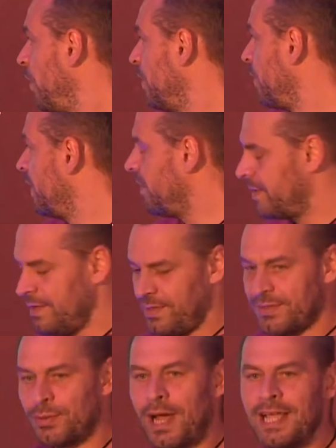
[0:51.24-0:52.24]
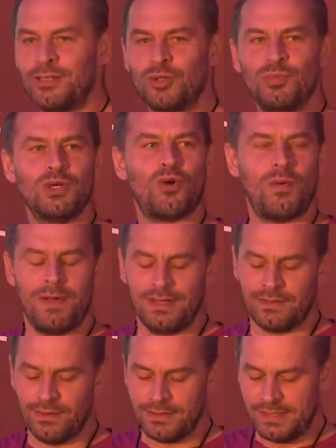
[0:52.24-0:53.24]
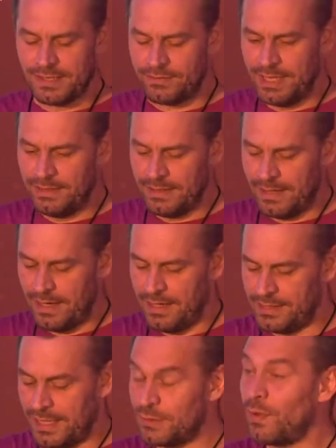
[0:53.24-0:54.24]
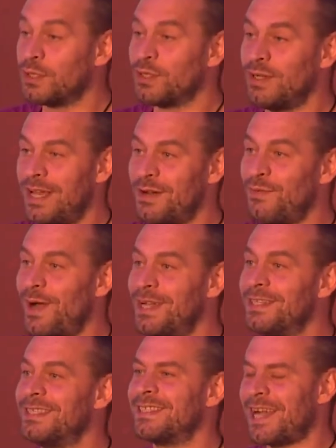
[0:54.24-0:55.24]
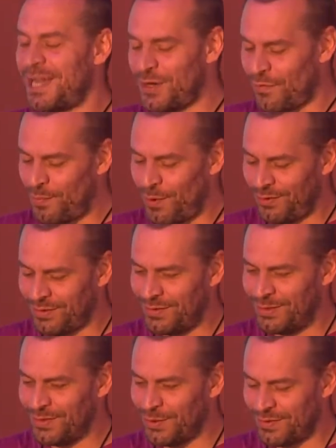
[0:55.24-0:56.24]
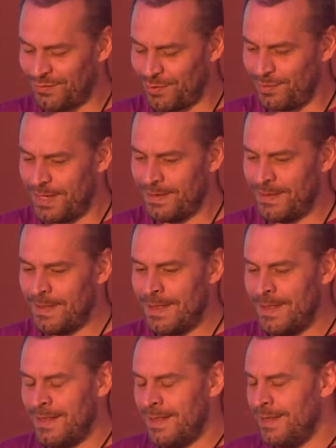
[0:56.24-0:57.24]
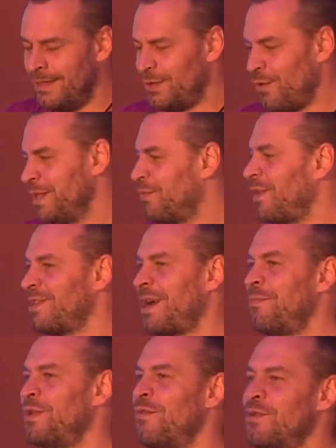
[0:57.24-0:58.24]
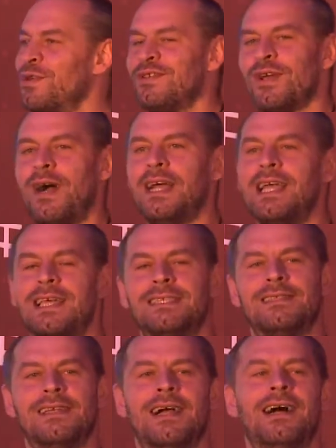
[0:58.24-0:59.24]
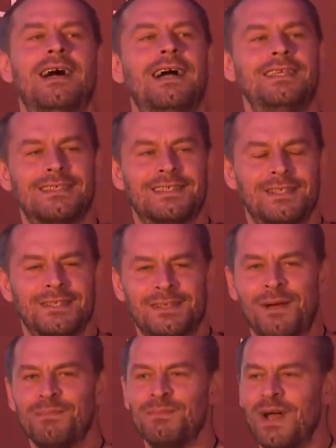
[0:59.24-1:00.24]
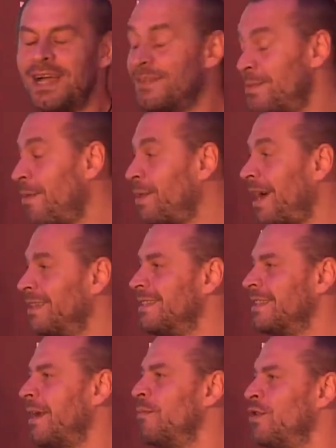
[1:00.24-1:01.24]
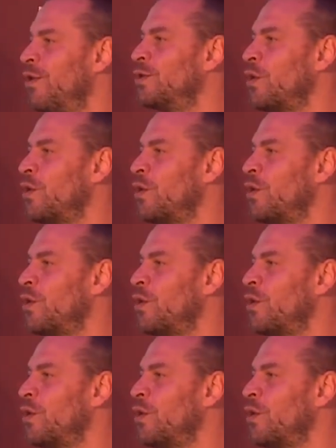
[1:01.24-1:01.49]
noticed this trying to be comment on the screen. I just want to clarify it. It's kind of a personal note from me. You know, it was a couple of years ago, I guess, I remember I did some search